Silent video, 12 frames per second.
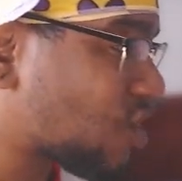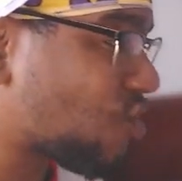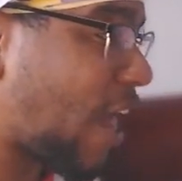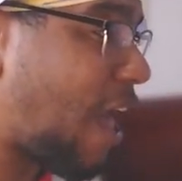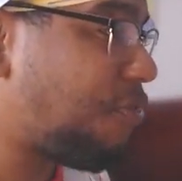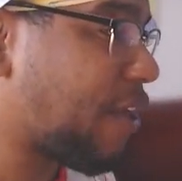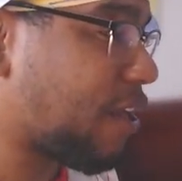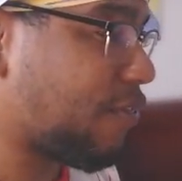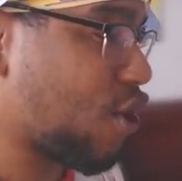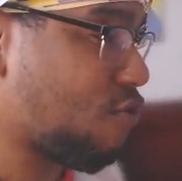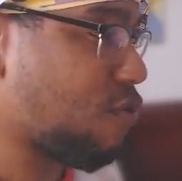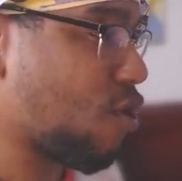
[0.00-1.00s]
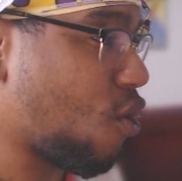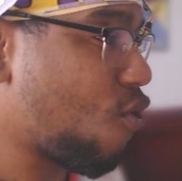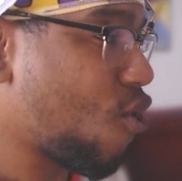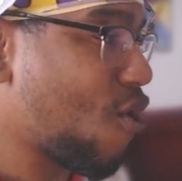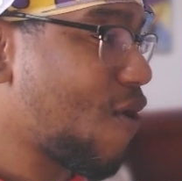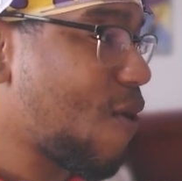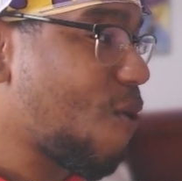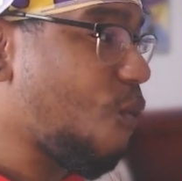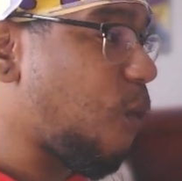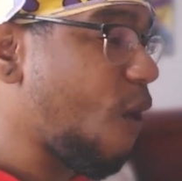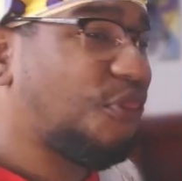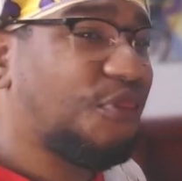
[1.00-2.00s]
standing there, bro.
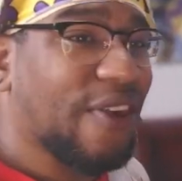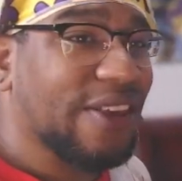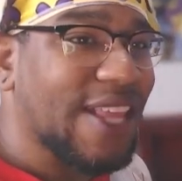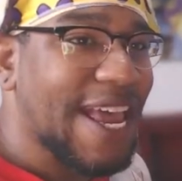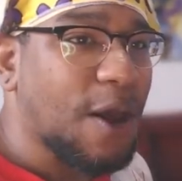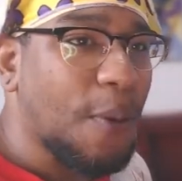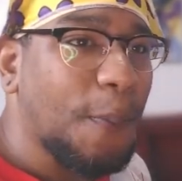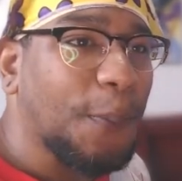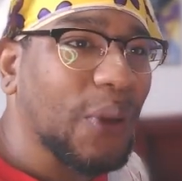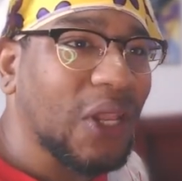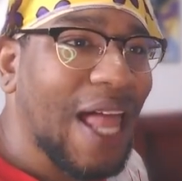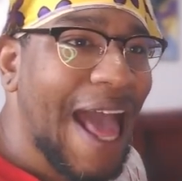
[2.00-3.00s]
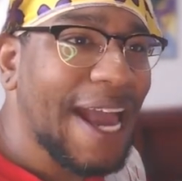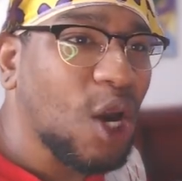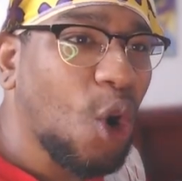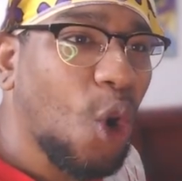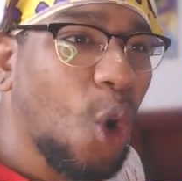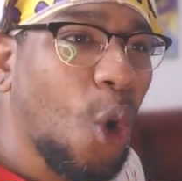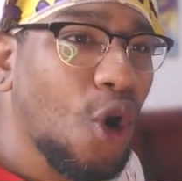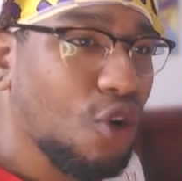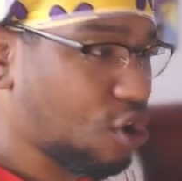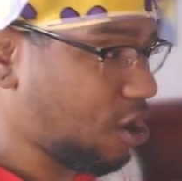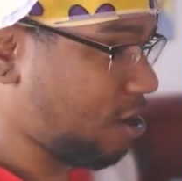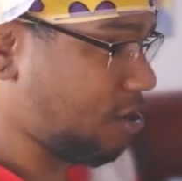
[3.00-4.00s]
With this, like, black
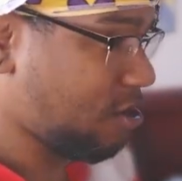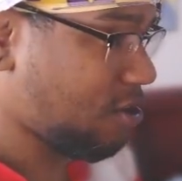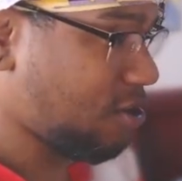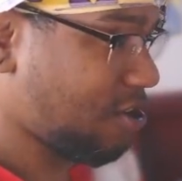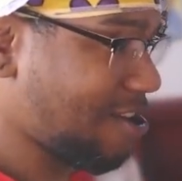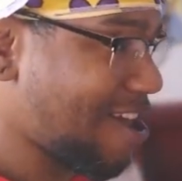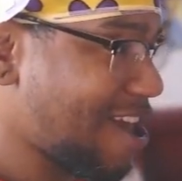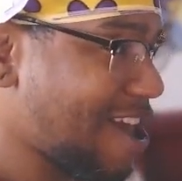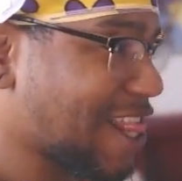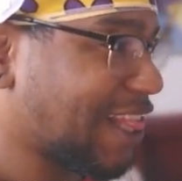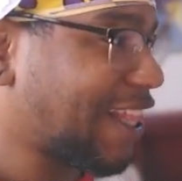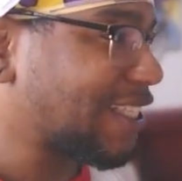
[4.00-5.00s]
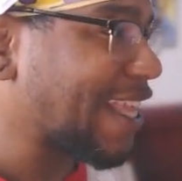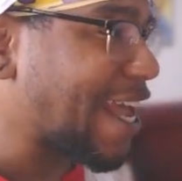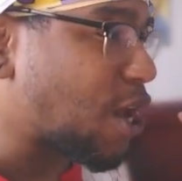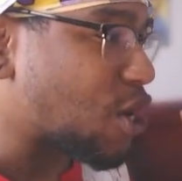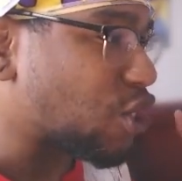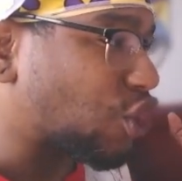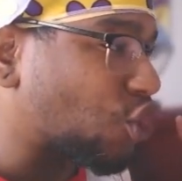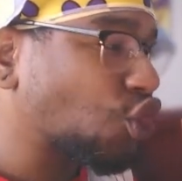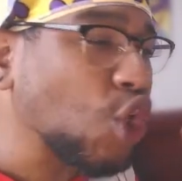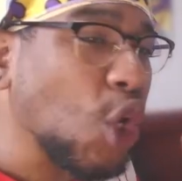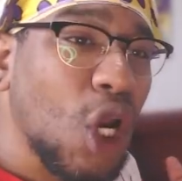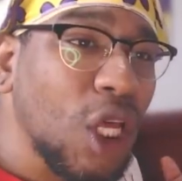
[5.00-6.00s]
aura. This, like,
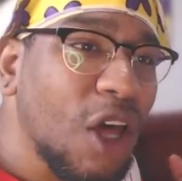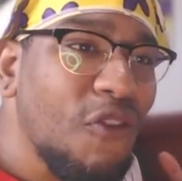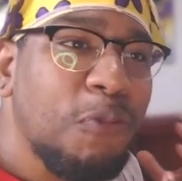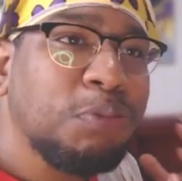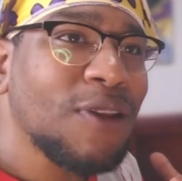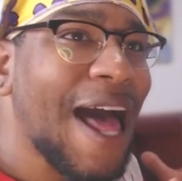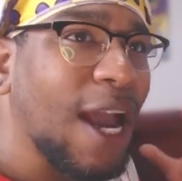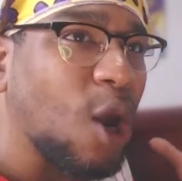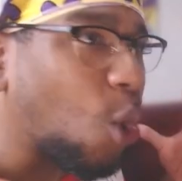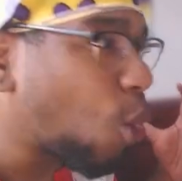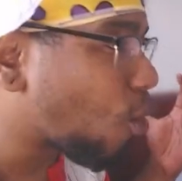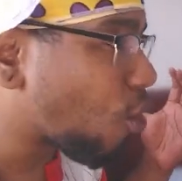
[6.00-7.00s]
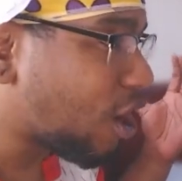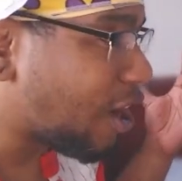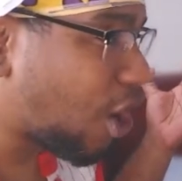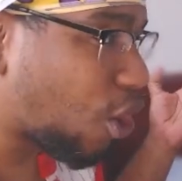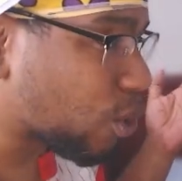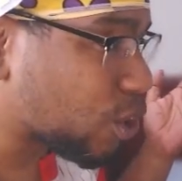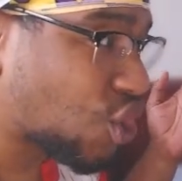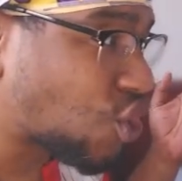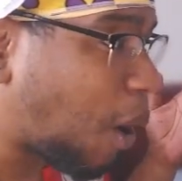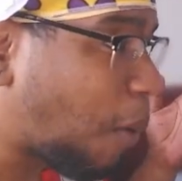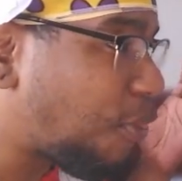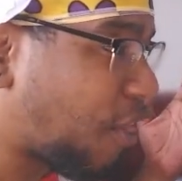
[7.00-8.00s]
circle of black aura or
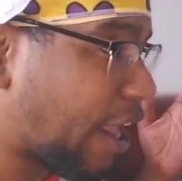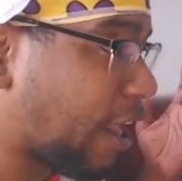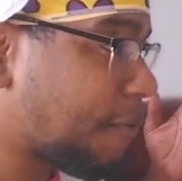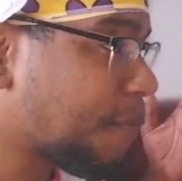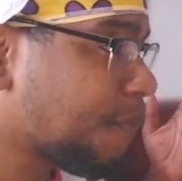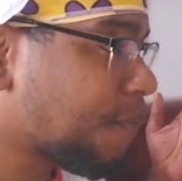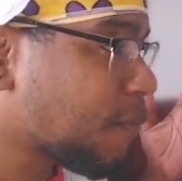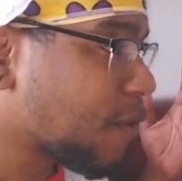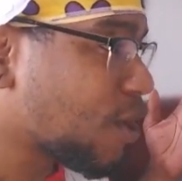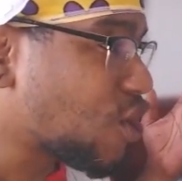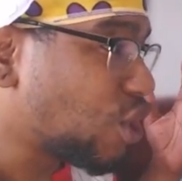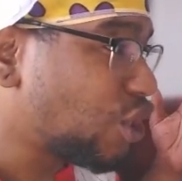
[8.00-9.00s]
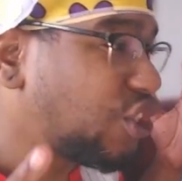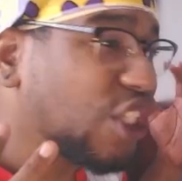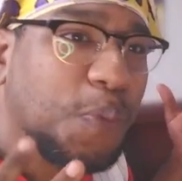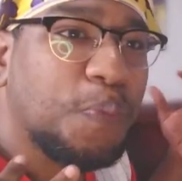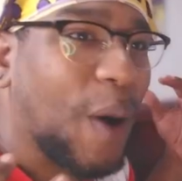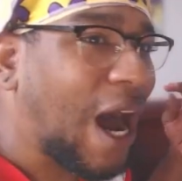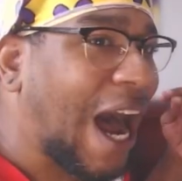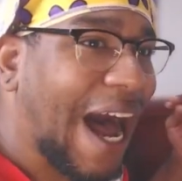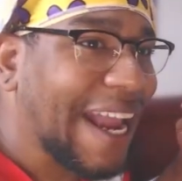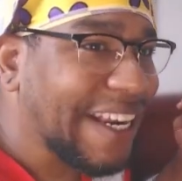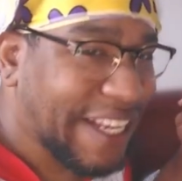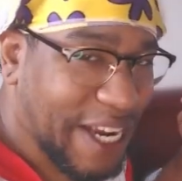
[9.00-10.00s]
something just
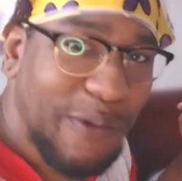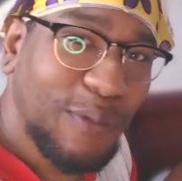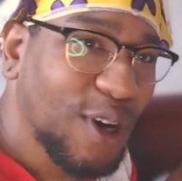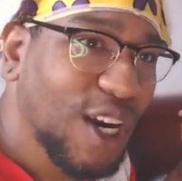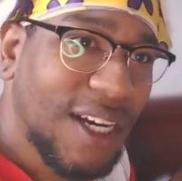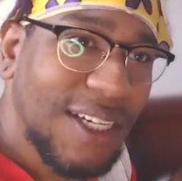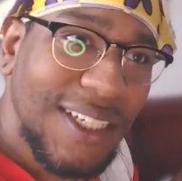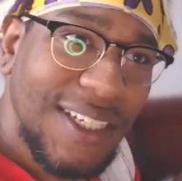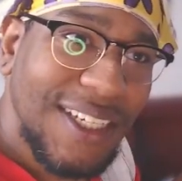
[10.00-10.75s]
behind him, bruh.